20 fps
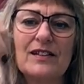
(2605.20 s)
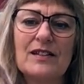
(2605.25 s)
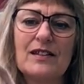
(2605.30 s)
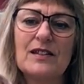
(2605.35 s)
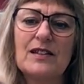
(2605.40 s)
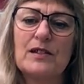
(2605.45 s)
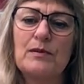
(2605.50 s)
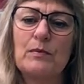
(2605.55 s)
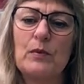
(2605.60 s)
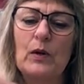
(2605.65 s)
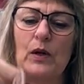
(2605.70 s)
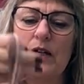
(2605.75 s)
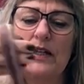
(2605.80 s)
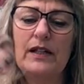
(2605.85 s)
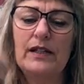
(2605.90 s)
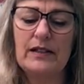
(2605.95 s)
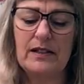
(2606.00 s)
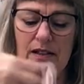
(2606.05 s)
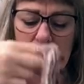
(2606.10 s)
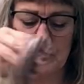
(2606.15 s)
small
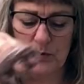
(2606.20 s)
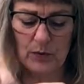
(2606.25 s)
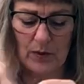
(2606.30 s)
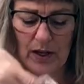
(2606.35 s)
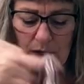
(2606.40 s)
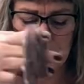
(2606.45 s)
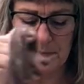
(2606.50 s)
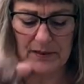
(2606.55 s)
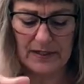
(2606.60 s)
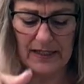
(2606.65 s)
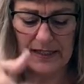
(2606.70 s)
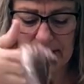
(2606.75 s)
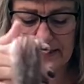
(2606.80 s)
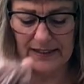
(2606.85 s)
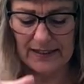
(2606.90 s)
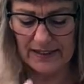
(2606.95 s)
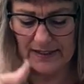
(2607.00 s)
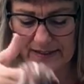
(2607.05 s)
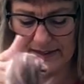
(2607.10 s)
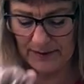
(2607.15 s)
stripes like
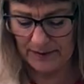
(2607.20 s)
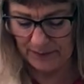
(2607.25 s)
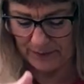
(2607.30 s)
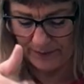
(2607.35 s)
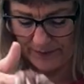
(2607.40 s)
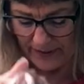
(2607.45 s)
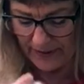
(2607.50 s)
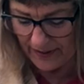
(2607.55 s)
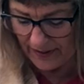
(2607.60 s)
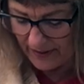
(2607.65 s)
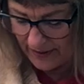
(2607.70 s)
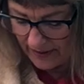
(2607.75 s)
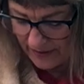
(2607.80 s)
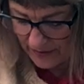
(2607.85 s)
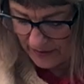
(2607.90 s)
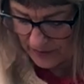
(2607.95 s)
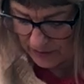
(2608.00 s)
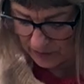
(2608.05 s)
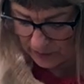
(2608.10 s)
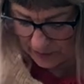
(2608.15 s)
this.
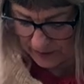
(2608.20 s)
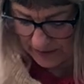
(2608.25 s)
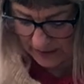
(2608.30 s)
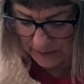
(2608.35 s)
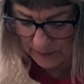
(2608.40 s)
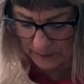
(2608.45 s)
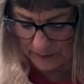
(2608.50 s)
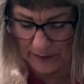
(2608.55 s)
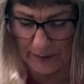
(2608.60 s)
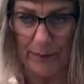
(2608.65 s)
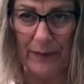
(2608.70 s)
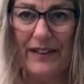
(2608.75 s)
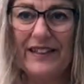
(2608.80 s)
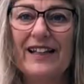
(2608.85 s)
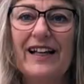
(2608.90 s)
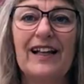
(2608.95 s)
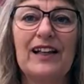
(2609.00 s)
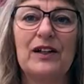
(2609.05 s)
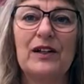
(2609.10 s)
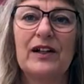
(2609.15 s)
So that will be
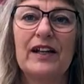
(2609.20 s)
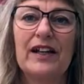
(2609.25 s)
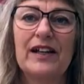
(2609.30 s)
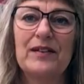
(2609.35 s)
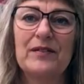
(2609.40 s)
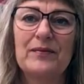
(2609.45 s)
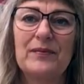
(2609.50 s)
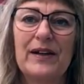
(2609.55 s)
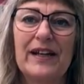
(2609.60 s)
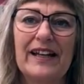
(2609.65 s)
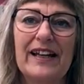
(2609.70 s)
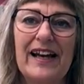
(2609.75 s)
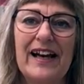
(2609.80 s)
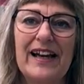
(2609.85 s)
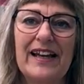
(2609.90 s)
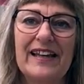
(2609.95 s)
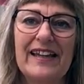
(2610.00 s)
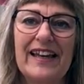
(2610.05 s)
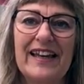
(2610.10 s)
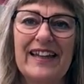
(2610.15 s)
done when
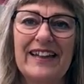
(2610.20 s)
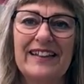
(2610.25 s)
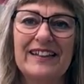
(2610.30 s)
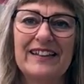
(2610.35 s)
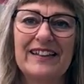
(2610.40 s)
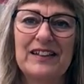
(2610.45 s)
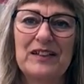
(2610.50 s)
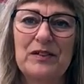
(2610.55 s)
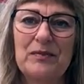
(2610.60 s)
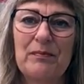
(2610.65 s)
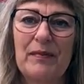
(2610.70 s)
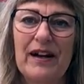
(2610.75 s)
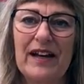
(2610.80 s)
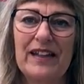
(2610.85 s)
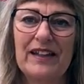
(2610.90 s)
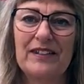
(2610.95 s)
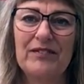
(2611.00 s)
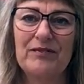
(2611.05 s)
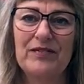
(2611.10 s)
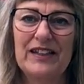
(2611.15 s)
I edit
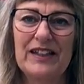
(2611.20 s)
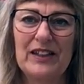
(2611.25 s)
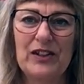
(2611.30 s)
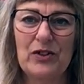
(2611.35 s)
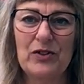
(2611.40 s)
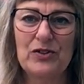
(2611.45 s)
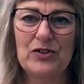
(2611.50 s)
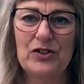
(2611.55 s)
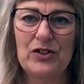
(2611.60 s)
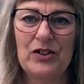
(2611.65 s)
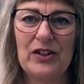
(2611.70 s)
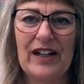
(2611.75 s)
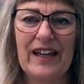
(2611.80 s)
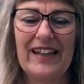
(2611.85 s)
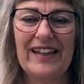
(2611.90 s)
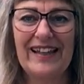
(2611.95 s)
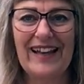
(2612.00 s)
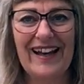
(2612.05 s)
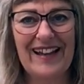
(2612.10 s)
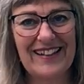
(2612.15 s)
my videos
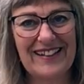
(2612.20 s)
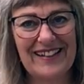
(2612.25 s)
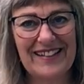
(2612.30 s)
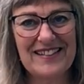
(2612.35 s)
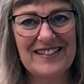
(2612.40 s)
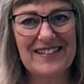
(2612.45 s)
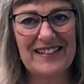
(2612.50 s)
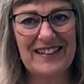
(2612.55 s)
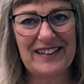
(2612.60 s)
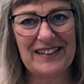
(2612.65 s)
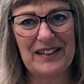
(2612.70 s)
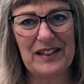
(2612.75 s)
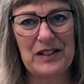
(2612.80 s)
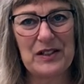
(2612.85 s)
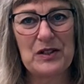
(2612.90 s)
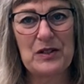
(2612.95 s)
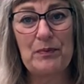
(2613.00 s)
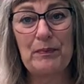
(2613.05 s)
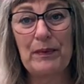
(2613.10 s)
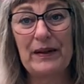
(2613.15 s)
today. I can sit and
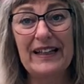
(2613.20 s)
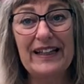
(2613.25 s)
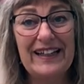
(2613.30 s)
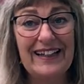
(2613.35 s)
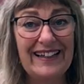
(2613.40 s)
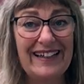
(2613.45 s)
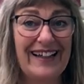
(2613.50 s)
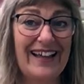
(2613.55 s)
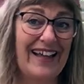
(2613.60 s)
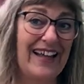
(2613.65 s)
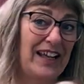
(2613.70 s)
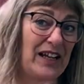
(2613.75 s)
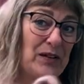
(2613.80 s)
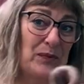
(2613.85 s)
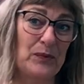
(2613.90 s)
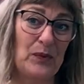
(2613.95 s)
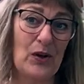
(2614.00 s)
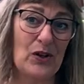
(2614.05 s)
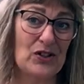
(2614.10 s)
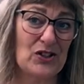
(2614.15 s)
spin
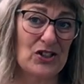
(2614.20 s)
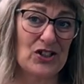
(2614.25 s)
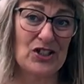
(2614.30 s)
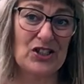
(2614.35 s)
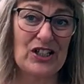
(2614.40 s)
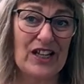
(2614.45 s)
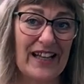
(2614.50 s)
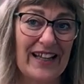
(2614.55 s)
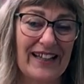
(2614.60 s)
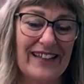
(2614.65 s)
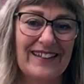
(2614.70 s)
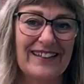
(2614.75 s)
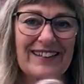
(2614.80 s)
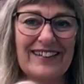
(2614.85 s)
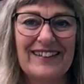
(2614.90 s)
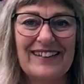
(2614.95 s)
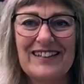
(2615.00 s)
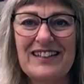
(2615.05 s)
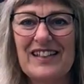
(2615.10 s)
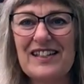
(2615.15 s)
and watch, and
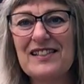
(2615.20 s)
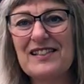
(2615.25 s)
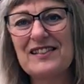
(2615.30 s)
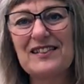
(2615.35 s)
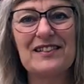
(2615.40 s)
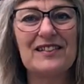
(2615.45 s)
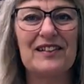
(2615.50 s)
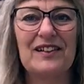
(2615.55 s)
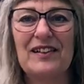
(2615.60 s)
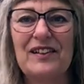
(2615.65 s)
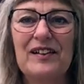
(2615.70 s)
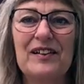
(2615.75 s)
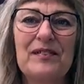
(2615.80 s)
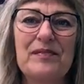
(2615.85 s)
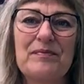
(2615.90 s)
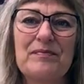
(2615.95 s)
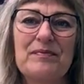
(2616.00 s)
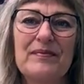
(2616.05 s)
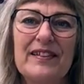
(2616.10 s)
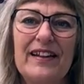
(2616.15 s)
just
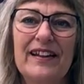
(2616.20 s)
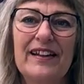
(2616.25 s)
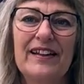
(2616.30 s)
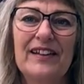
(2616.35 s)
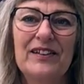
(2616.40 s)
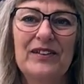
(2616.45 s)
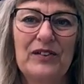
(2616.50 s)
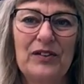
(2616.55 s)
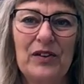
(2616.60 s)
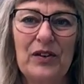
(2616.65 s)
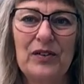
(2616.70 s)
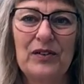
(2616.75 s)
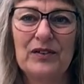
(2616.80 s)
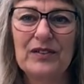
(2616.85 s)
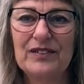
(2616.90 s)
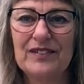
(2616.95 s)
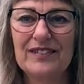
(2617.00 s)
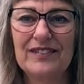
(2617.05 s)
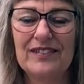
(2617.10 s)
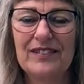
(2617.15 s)
you know,
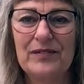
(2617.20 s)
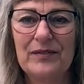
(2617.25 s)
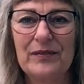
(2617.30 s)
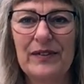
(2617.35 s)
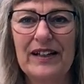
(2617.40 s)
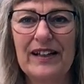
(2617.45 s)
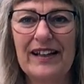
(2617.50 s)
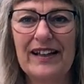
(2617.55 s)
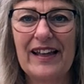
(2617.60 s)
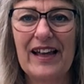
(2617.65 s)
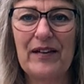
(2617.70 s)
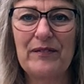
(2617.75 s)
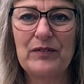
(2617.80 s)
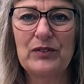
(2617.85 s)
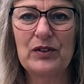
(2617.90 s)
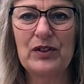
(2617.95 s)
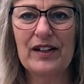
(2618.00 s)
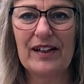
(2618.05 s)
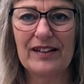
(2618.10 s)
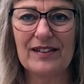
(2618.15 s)
when I have
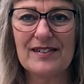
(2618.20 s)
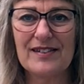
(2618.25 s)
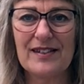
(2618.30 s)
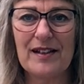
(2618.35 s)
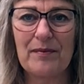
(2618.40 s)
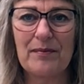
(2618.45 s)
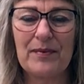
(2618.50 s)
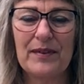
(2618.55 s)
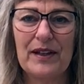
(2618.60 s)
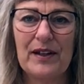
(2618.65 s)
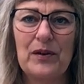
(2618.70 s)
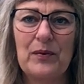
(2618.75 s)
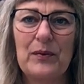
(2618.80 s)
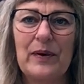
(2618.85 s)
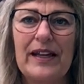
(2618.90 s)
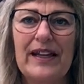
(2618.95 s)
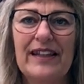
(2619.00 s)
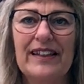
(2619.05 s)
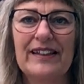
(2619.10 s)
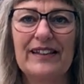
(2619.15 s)
to cut something
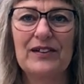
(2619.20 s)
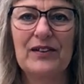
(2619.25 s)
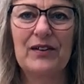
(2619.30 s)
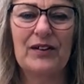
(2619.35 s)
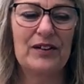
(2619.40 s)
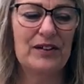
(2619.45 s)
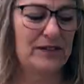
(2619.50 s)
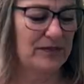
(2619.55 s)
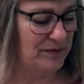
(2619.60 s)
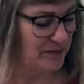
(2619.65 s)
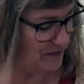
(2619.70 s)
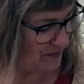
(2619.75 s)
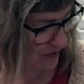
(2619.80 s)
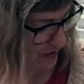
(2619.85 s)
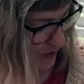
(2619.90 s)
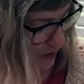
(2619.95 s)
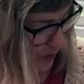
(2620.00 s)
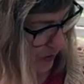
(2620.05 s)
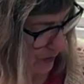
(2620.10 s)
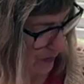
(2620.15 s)
away or
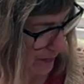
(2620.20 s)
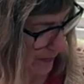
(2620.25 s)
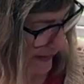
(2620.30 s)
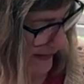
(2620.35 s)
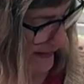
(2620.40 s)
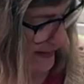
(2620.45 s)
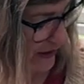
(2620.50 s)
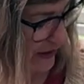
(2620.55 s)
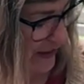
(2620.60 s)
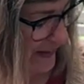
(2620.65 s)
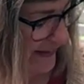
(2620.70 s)
so, make a